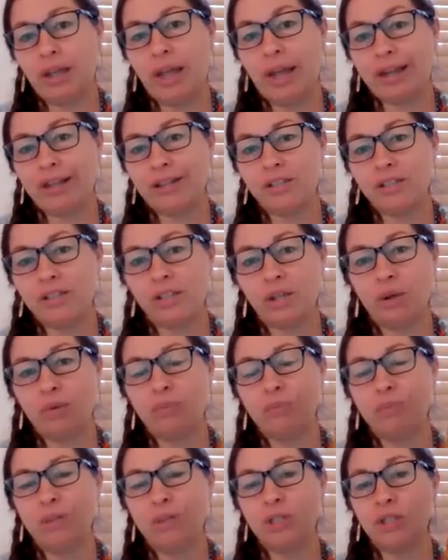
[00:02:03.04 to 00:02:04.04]
online.
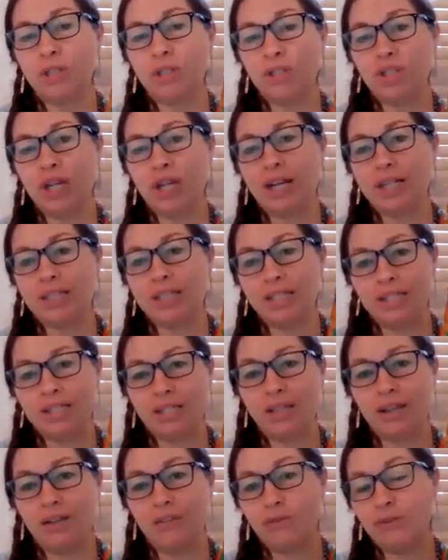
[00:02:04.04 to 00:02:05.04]
So be sure to check to
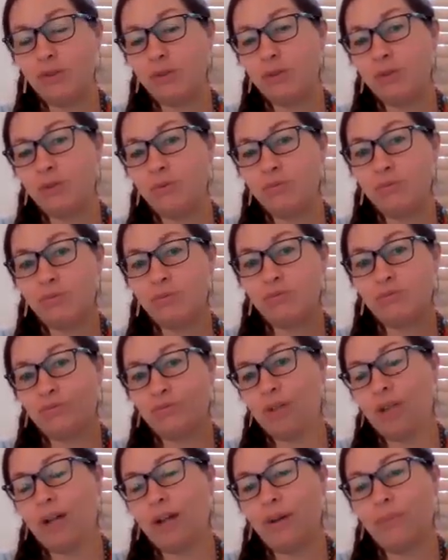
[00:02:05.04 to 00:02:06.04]
see if you
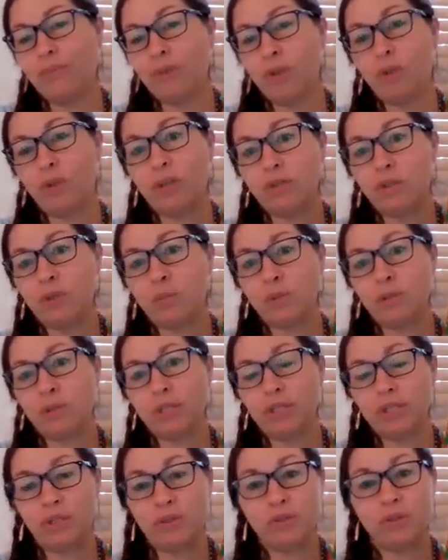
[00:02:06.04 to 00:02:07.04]
can also
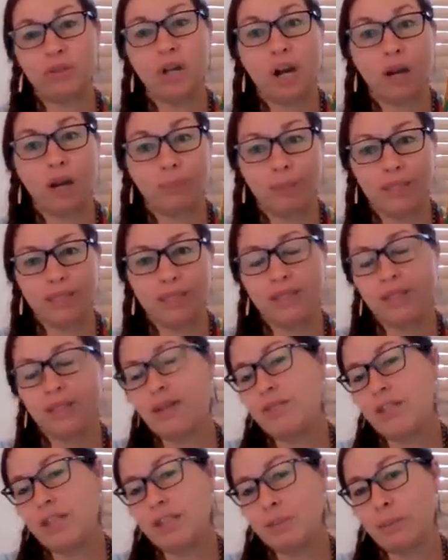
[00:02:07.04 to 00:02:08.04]
purchase used copies
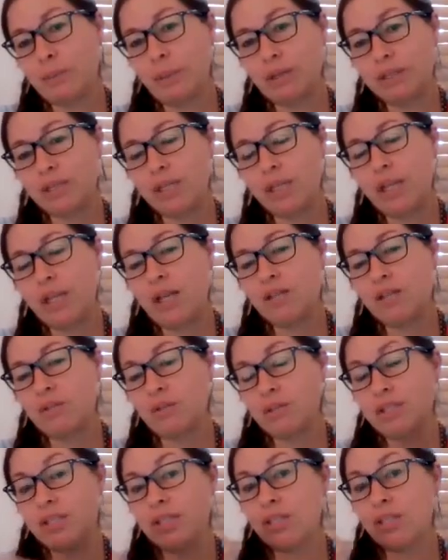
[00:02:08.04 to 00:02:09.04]
of these books. So
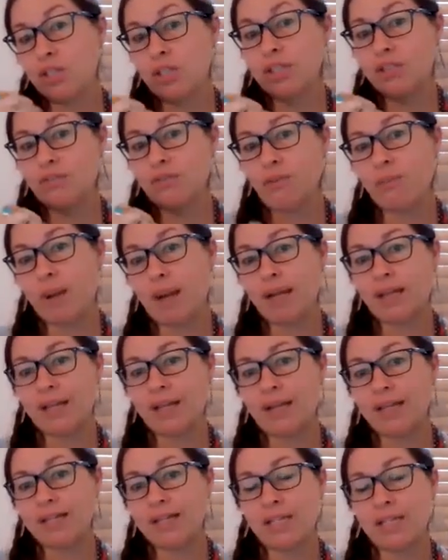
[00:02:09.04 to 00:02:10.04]
this is just for my
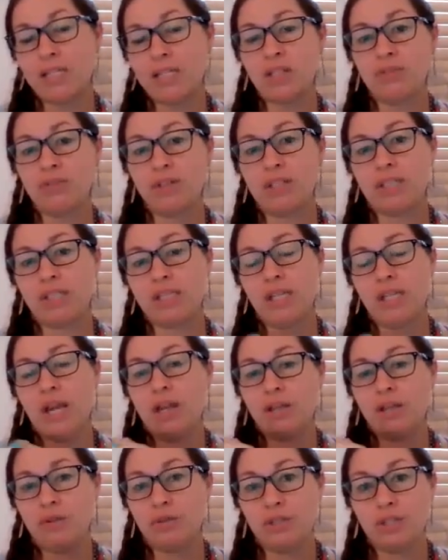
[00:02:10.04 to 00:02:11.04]
class. Each of us
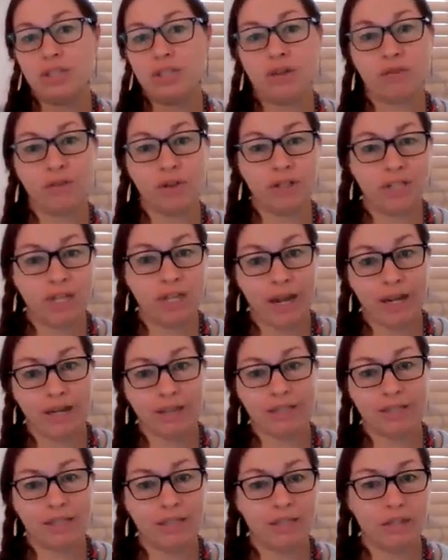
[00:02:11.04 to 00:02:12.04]
uses different
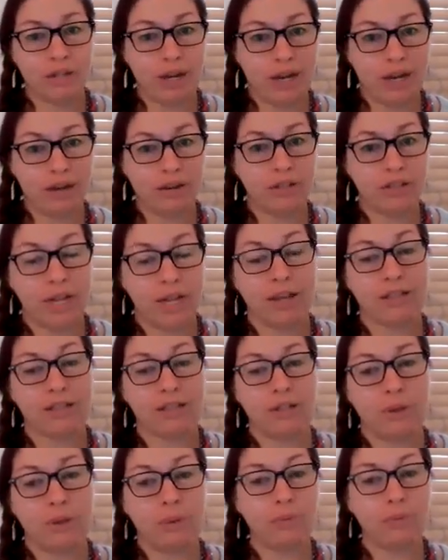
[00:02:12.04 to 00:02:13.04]
text as their anchor
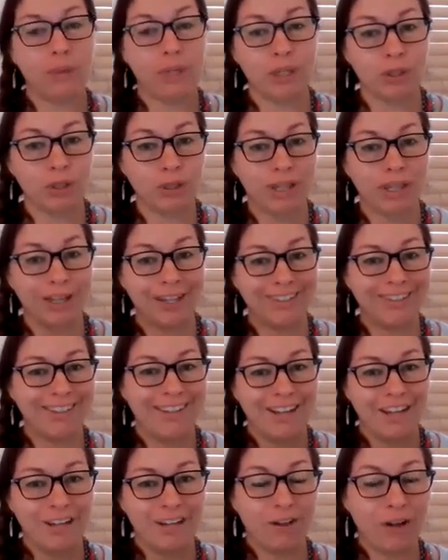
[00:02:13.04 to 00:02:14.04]
text. So make sure that
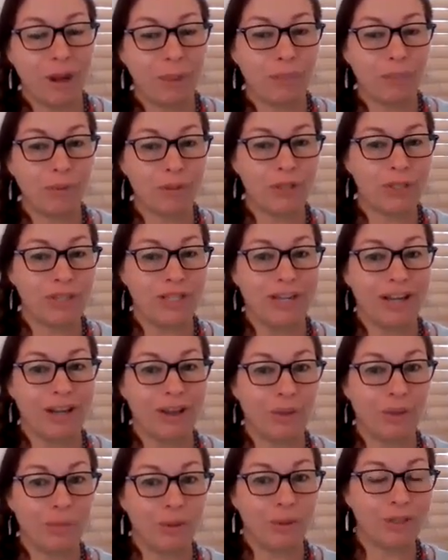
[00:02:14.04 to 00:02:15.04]
you're not purchasing
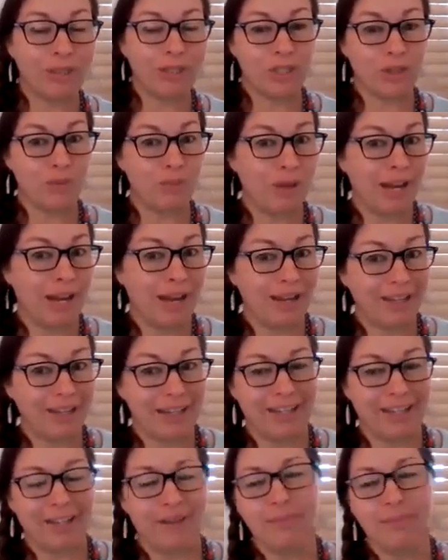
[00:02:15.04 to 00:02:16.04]
other books that you may not
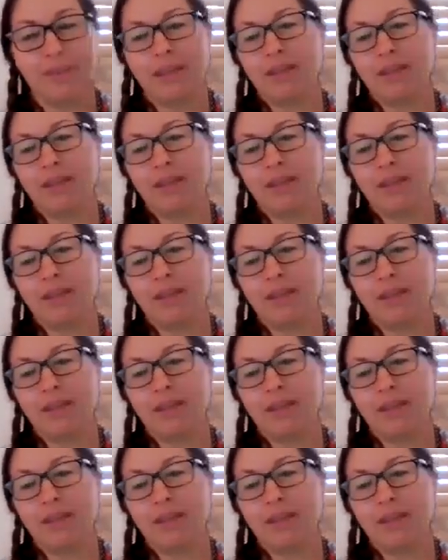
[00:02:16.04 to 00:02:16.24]
need.